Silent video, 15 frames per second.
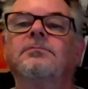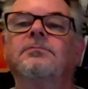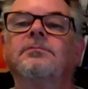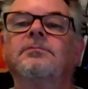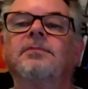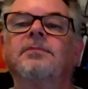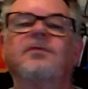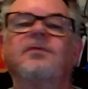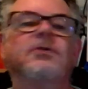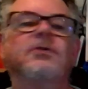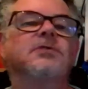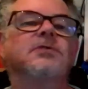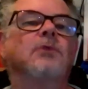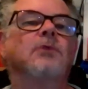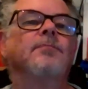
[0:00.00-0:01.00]
the
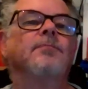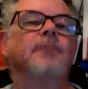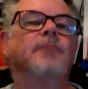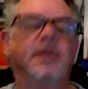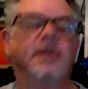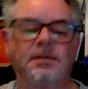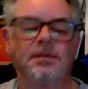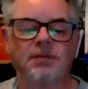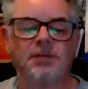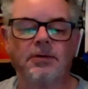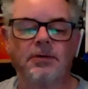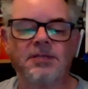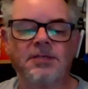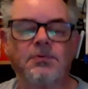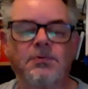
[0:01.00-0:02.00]
first one, so
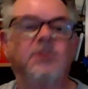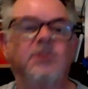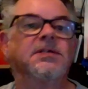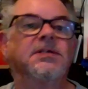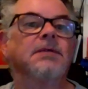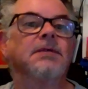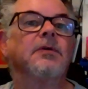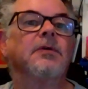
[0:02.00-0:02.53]
let's put 0 in the